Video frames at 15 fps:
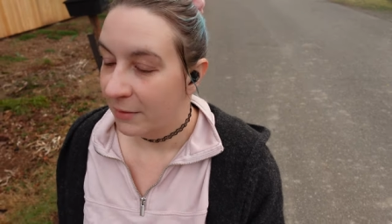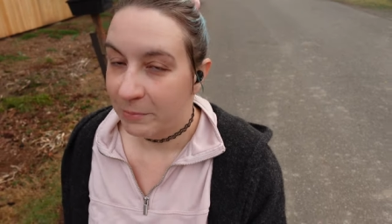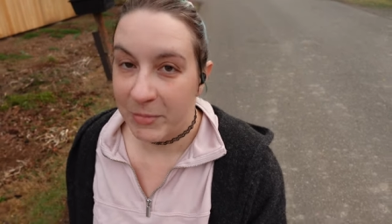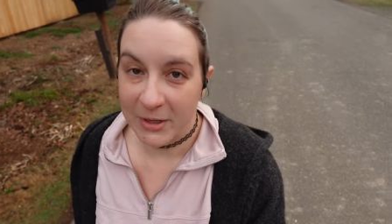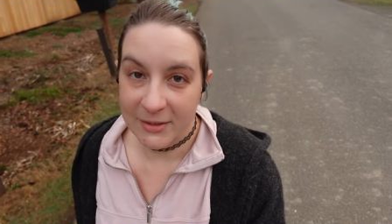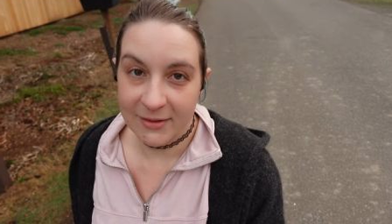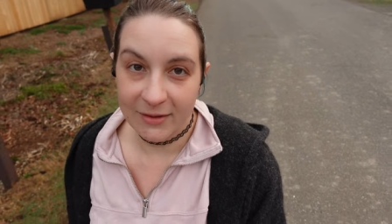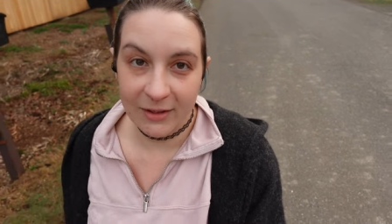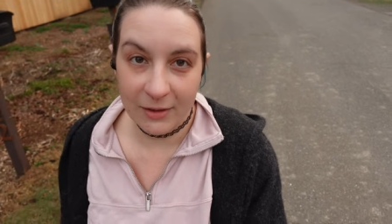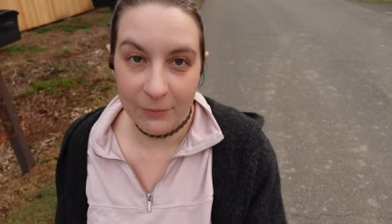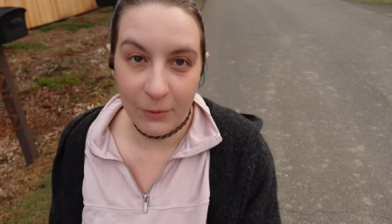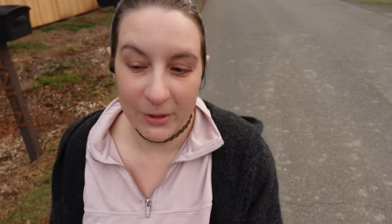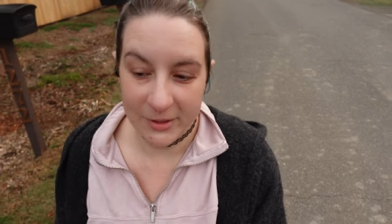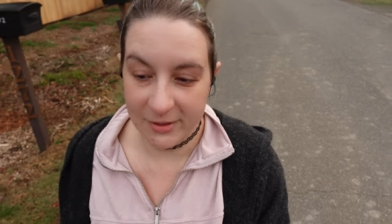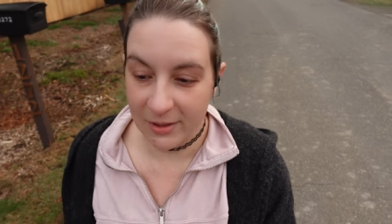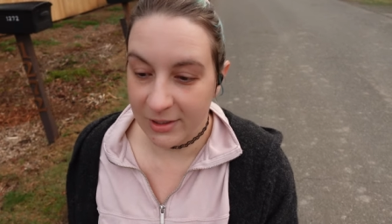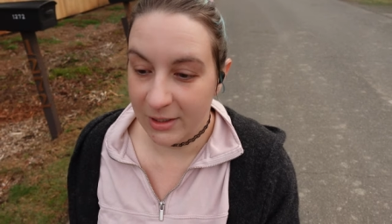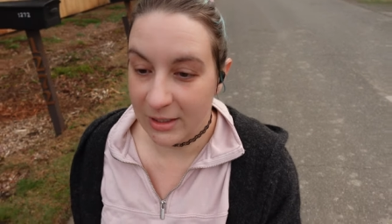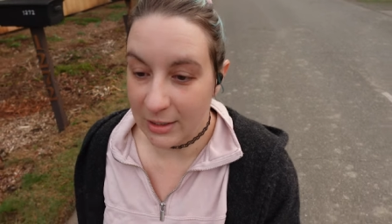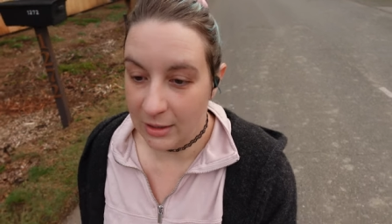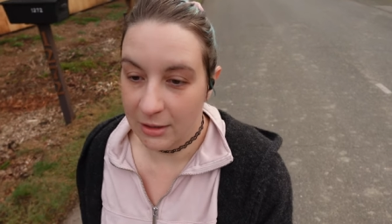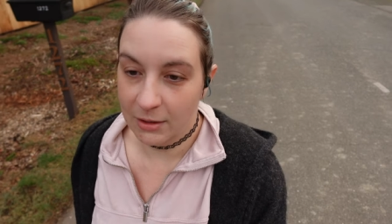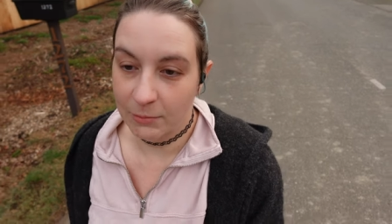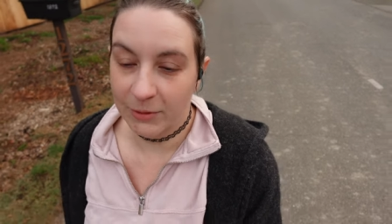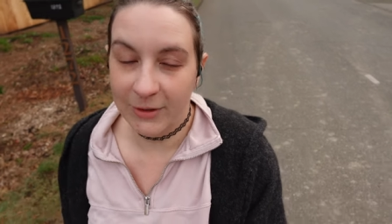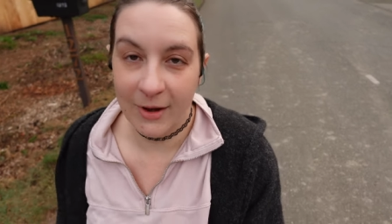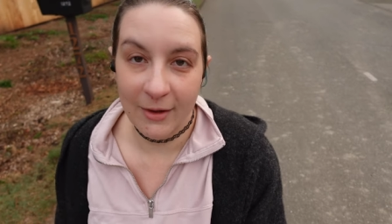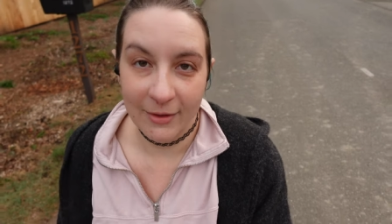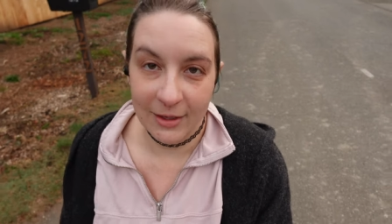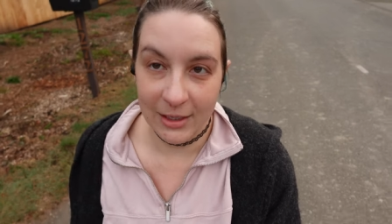basically I've wasted a year with
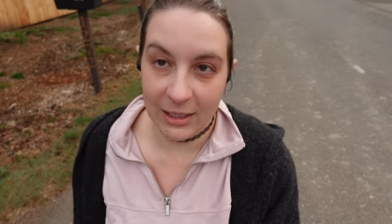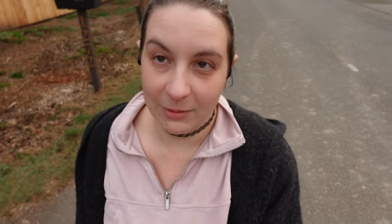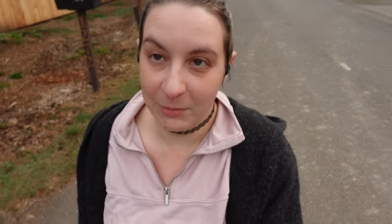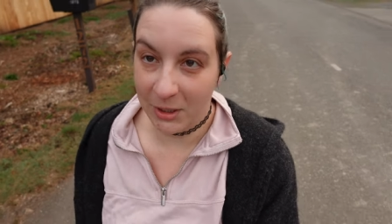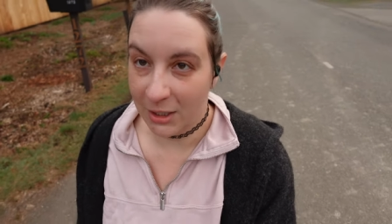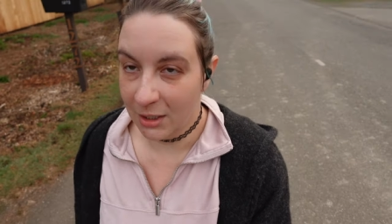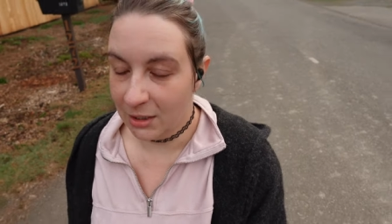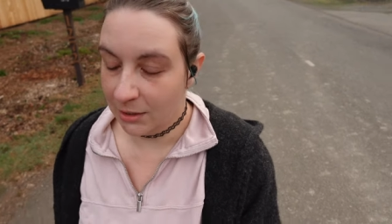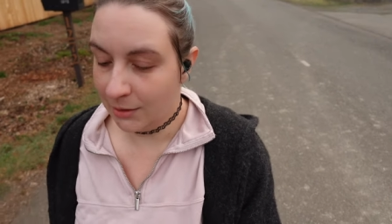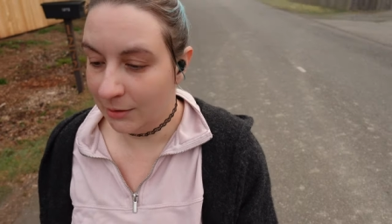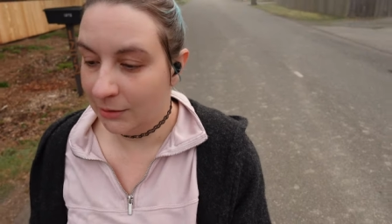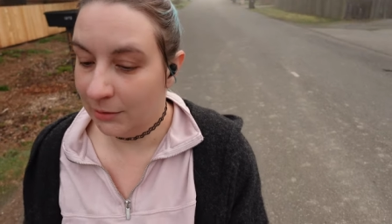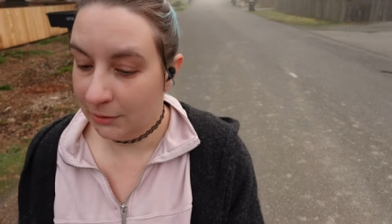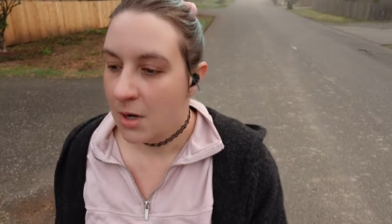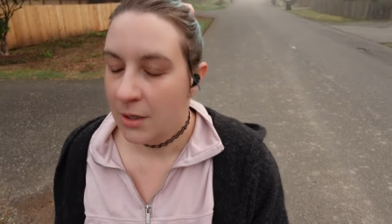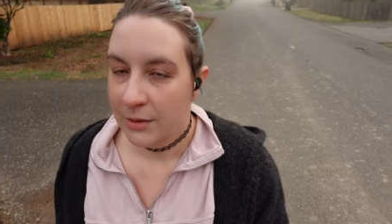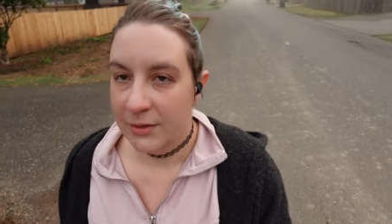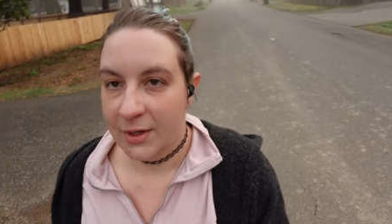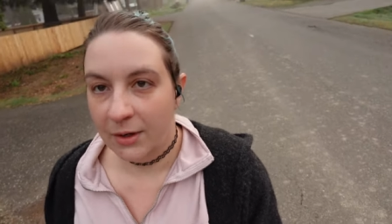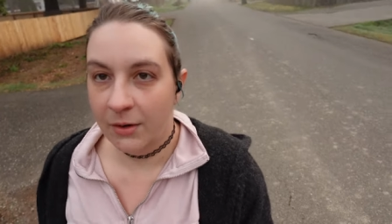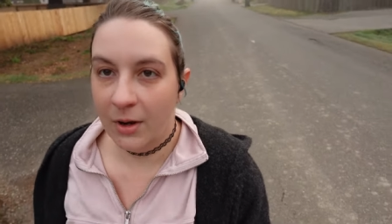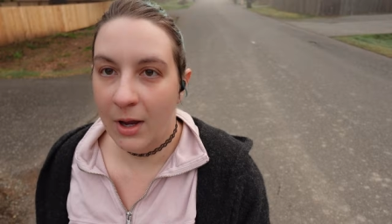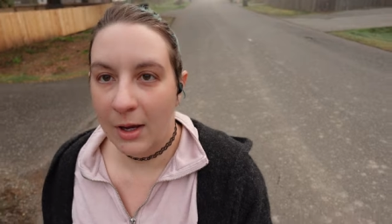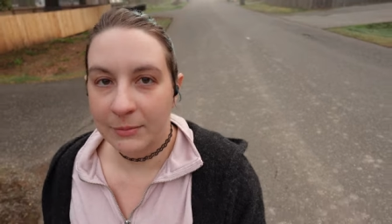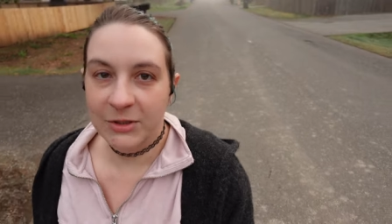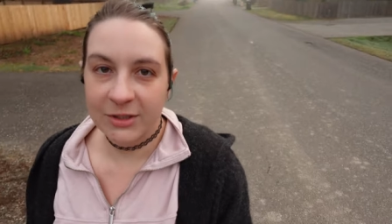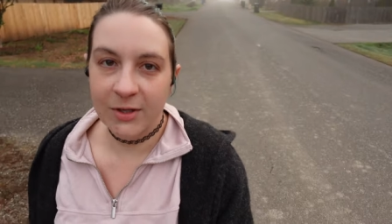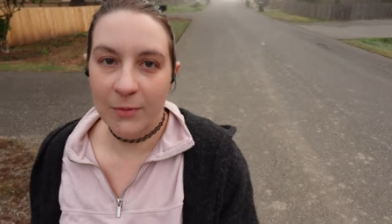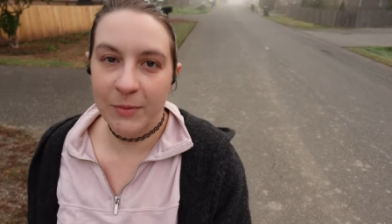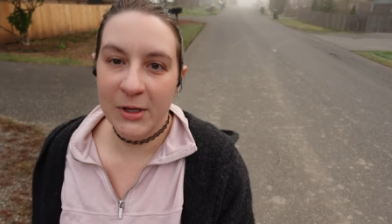that thing in me. So I'm
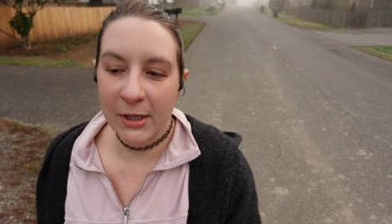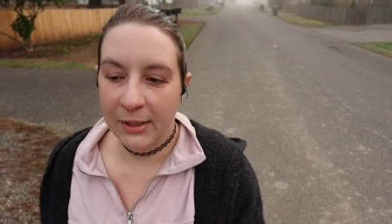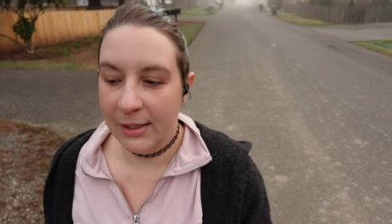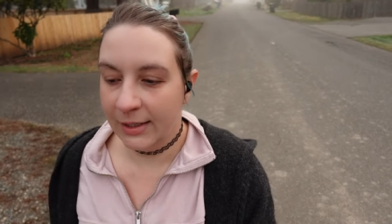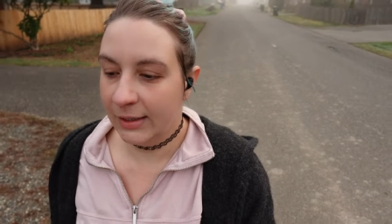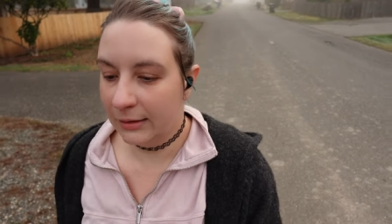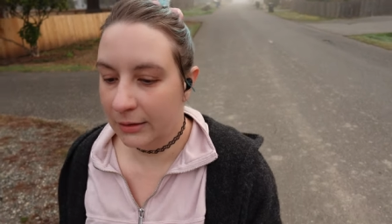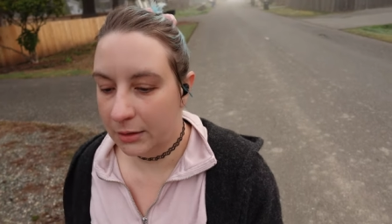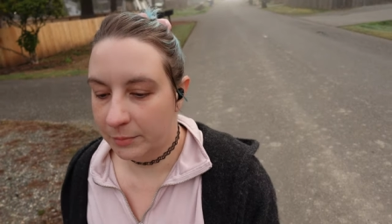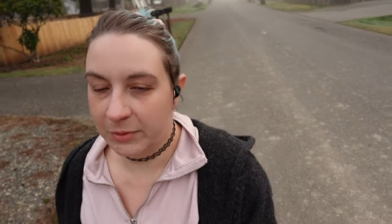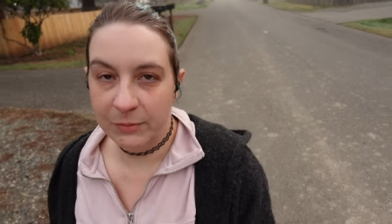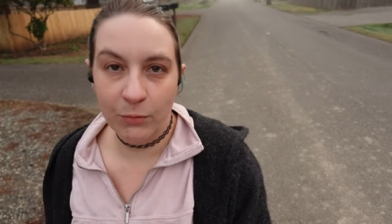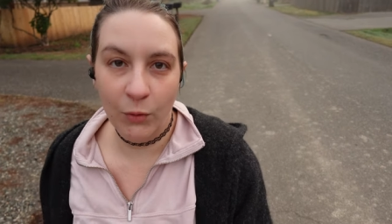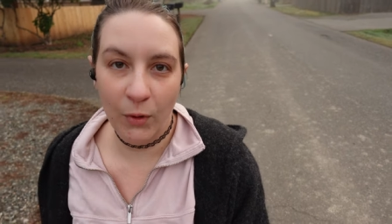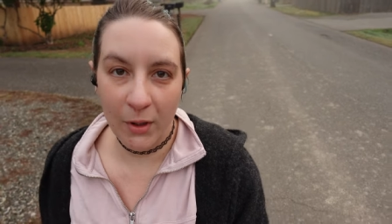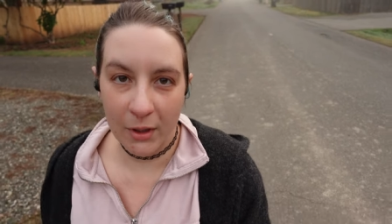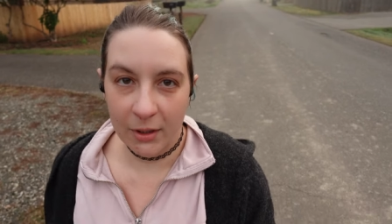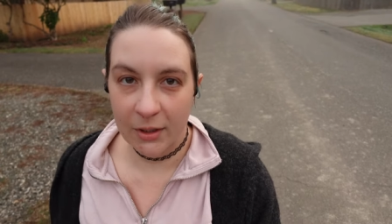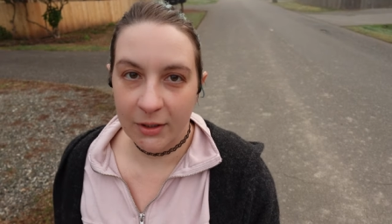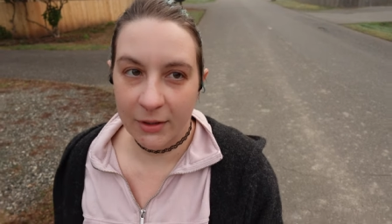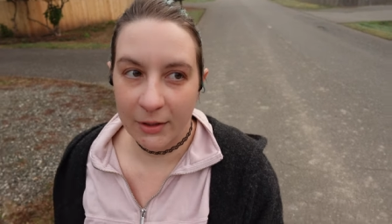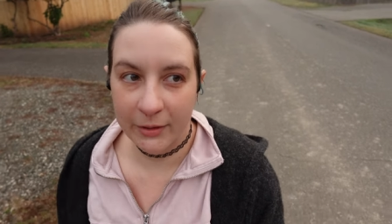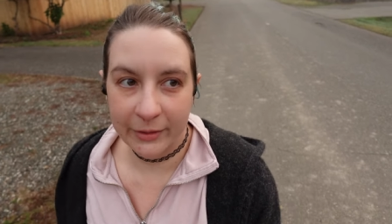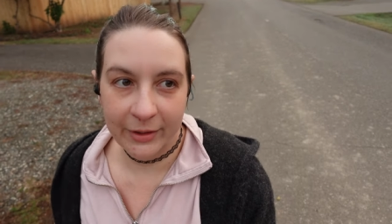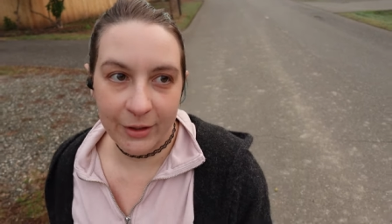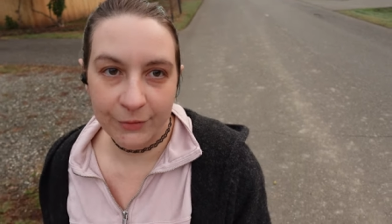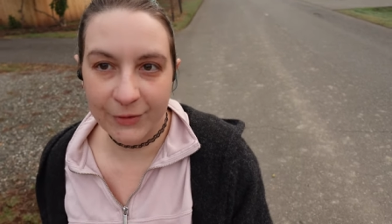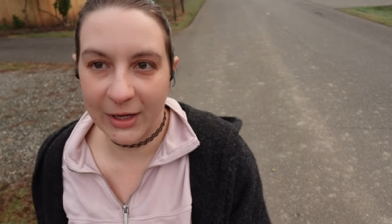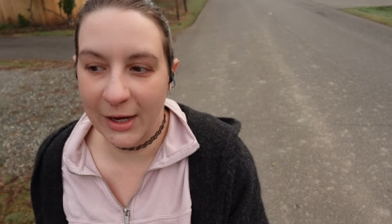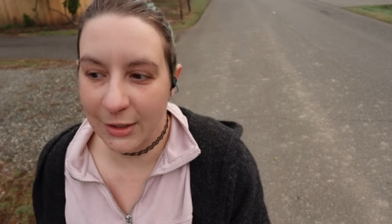just hoping I can get a little bit more
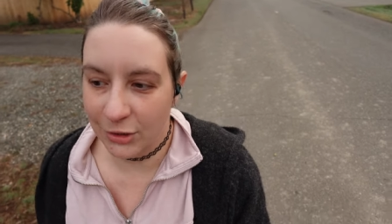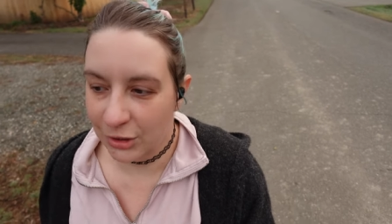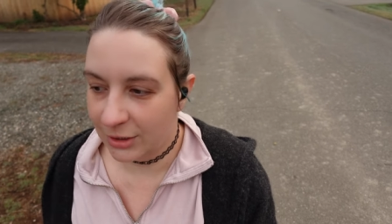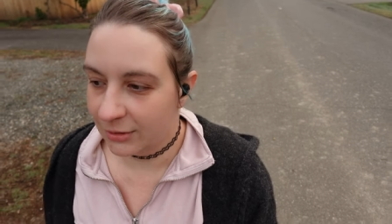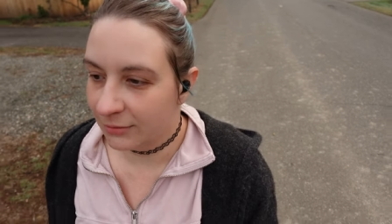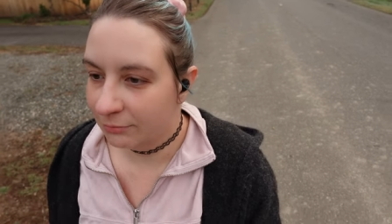clarification.